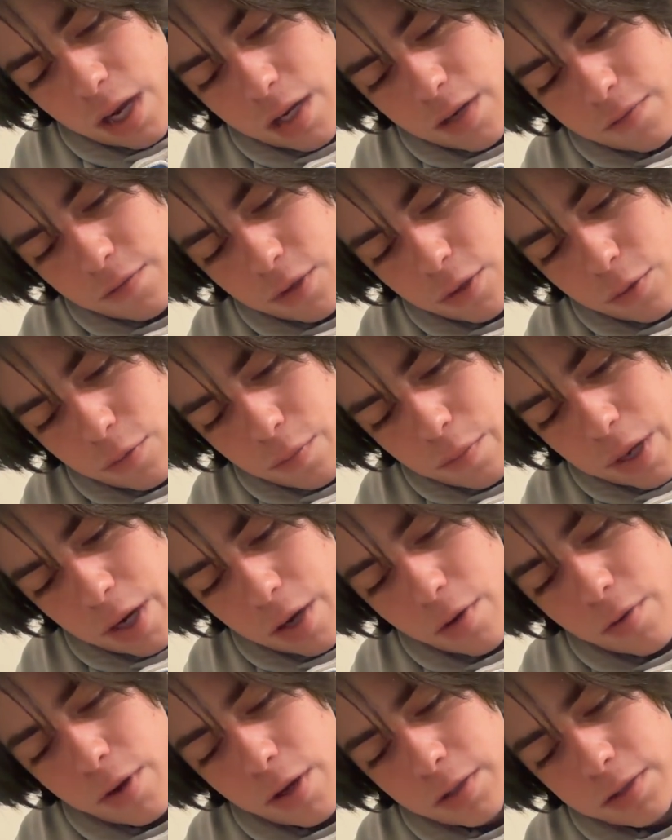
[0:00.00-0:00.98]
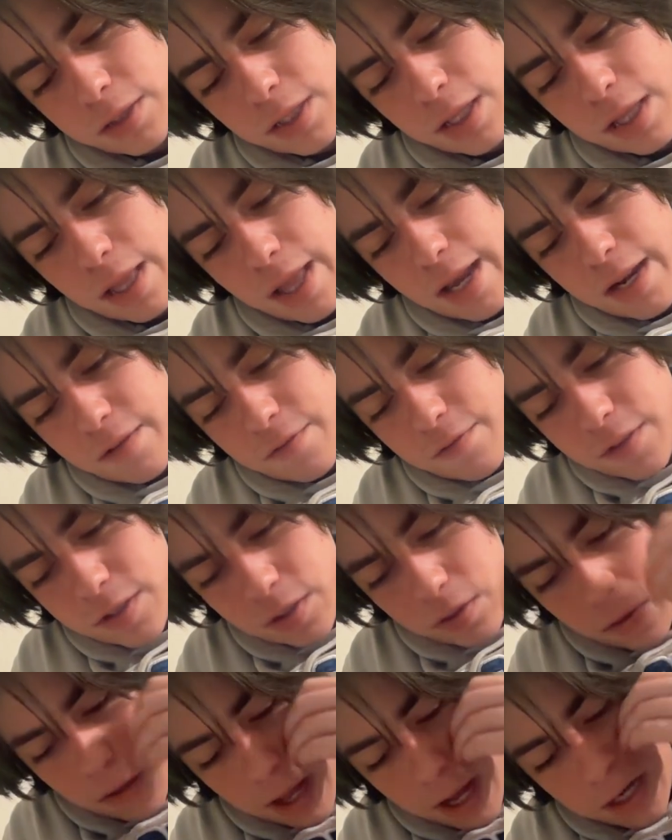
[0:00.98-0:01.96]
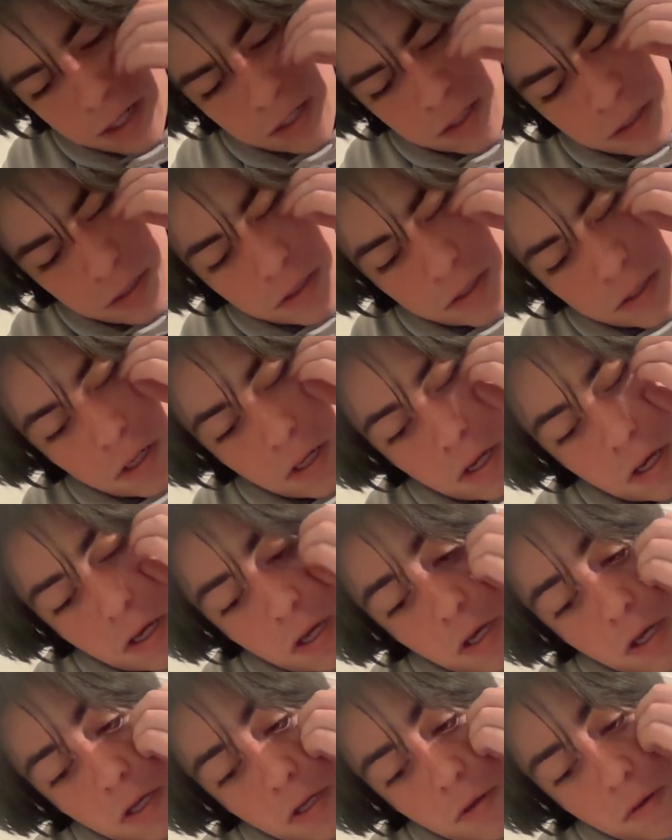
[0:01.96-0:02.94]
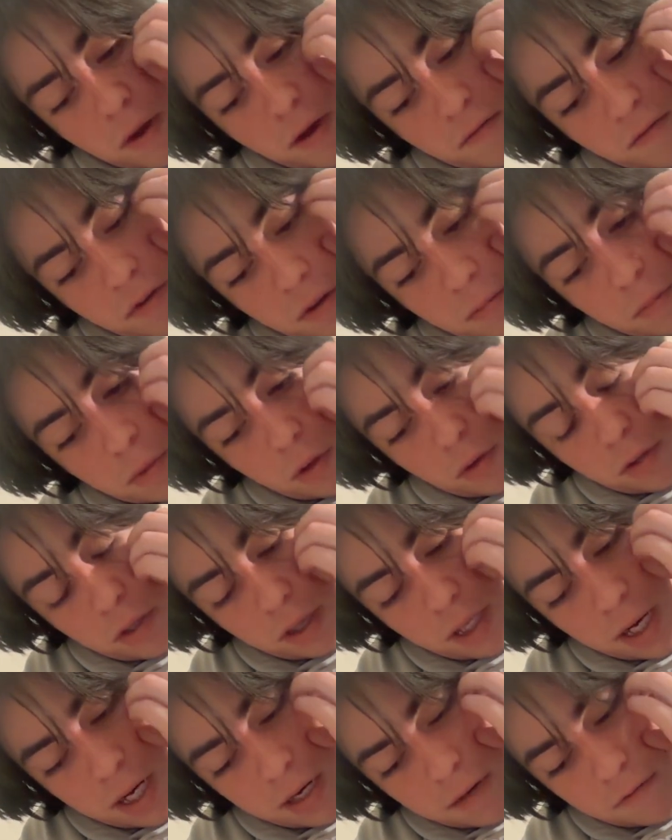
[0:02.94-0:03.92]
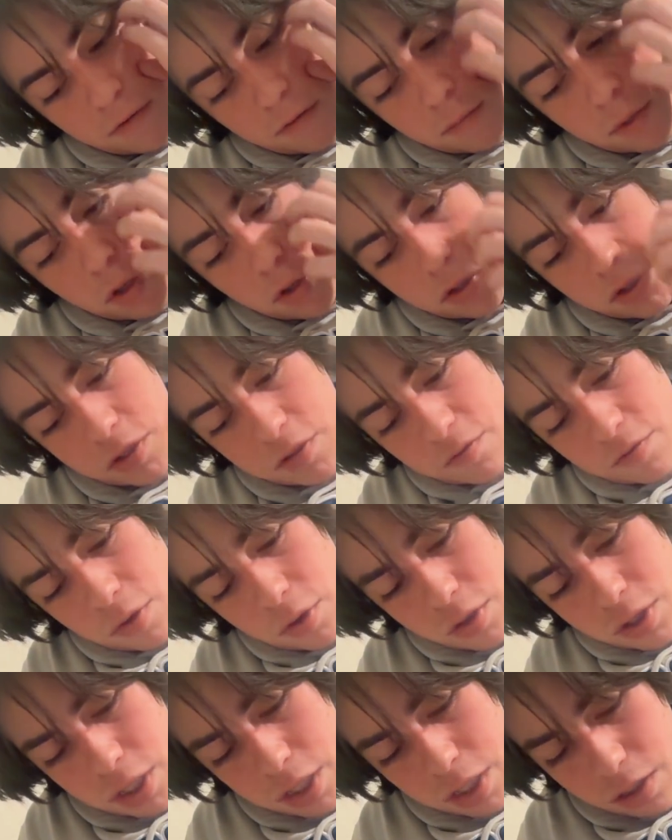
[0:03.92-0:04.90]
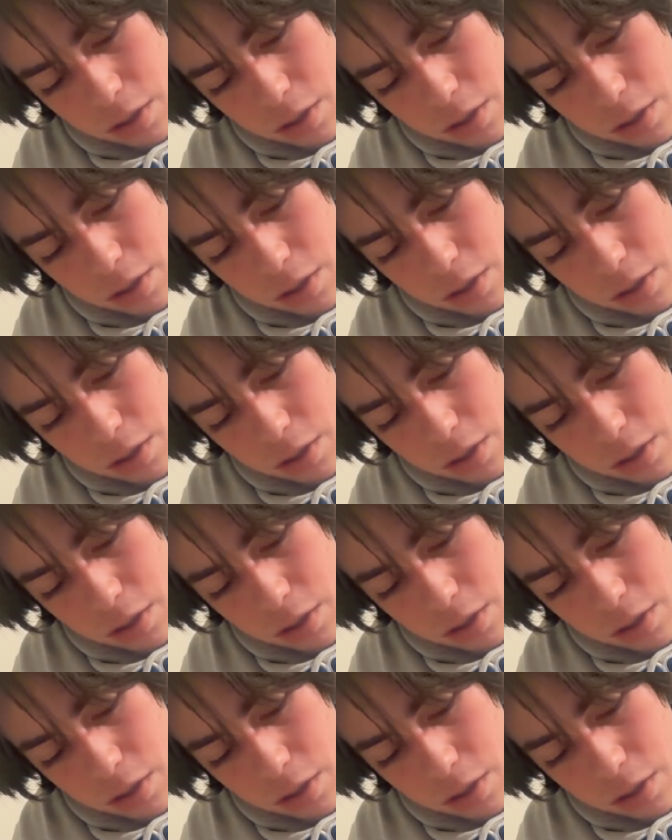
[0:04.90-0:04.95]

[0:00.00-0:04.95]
of you, parallel to the line of physical actions. You have an unbroken line of emotions verging